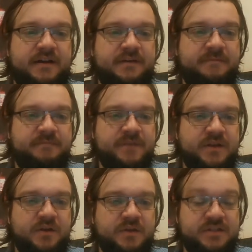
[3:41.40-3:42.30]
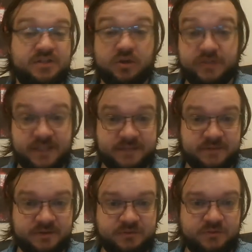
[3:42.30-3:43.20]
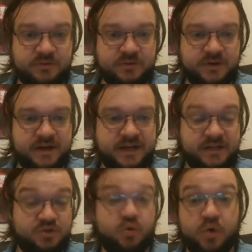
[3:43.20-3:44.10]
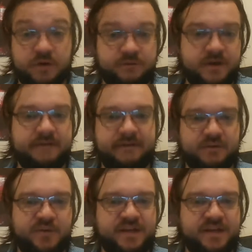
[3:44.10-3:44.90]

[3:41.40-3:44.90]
insulting them in court in front of everyone.